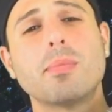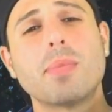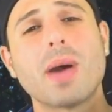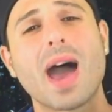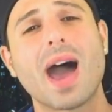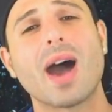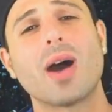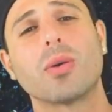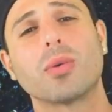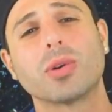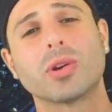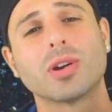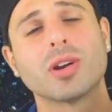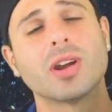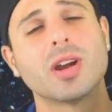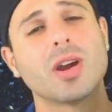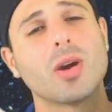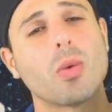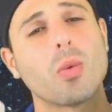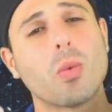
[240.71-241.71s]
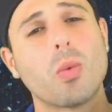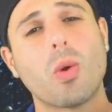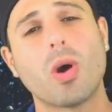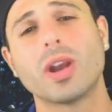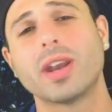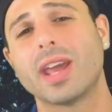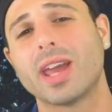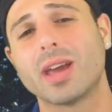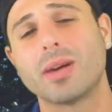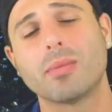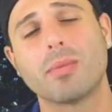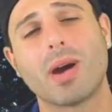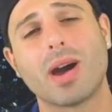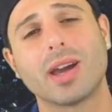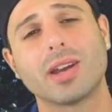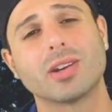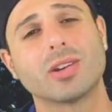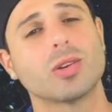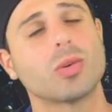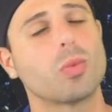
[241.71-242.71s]
power one
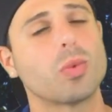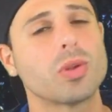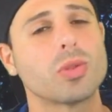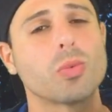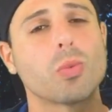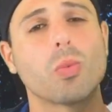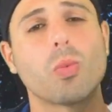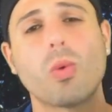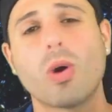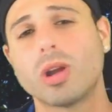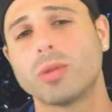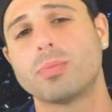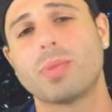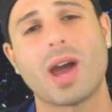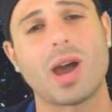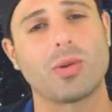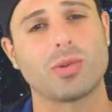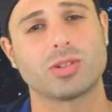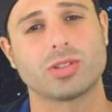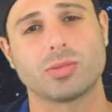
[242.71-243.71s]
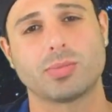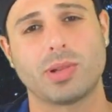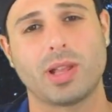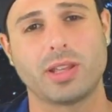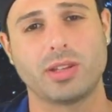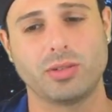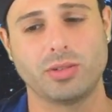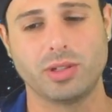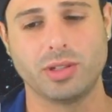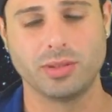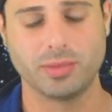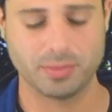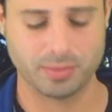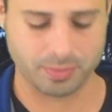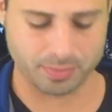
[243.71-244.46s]
Antminer with one power supply unit.